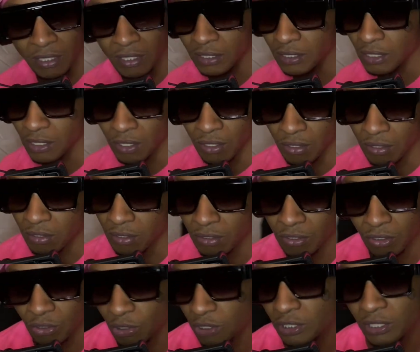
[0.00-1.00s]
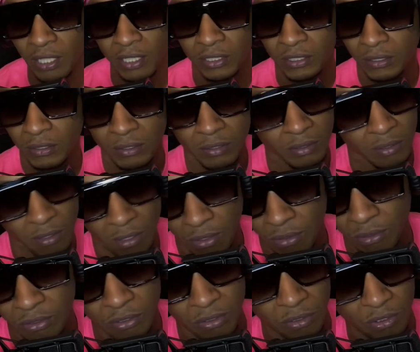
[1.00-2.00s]
the streets ain't,
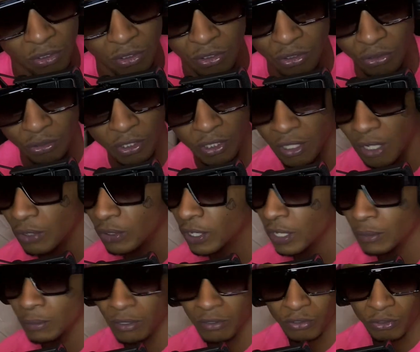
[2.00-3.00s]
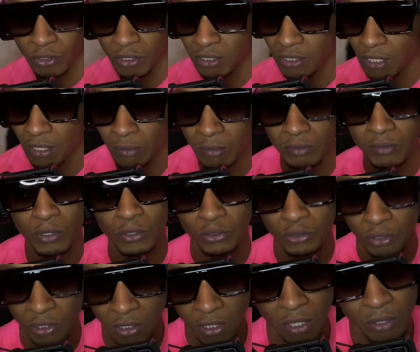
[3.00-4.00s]
the street code ain't a myth. Streets ain't a myth. No, the
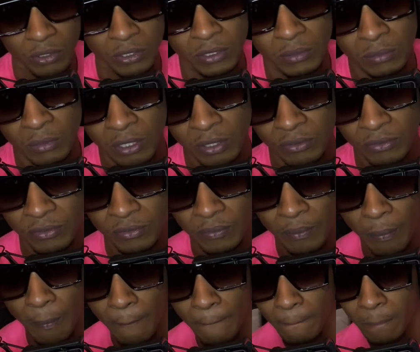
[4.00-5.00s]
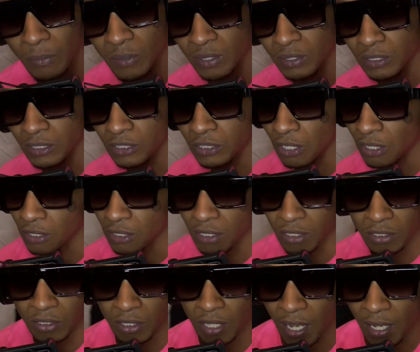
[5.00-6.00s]
street code is a myth. Cause these young
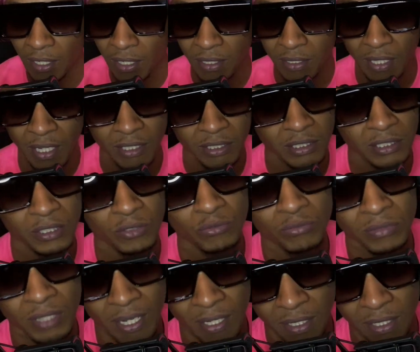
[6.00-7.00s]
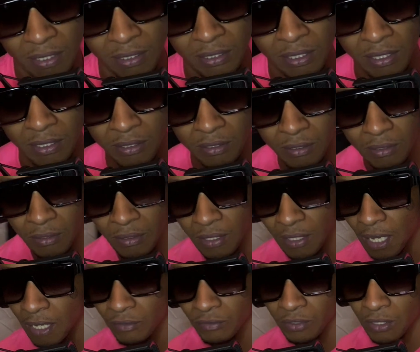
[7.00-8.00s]
niggas act like that shit do not exist. And not
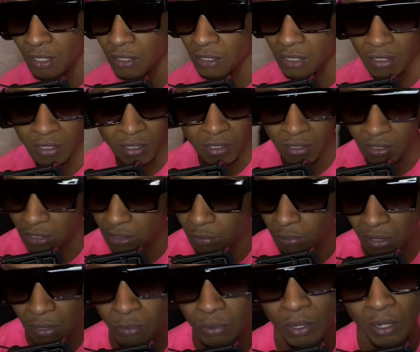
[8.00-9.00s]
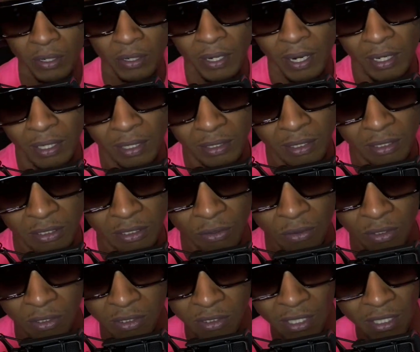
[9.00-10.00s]
even young niggas. These people out here act like that shit don't
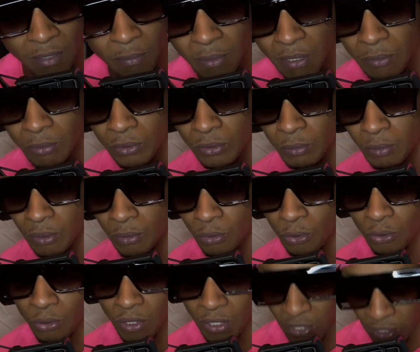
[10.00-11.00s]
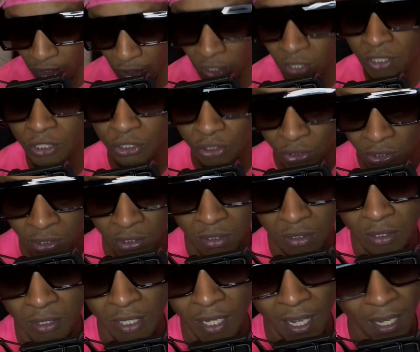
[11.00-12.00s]
exist. Not even people. The people who are in the streets
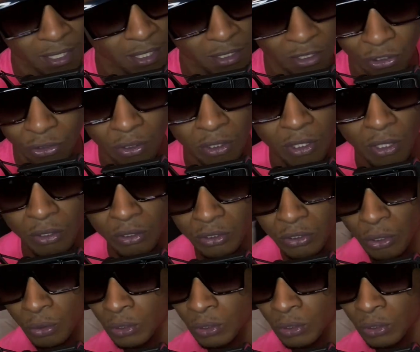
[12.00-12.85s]
act like the street code don't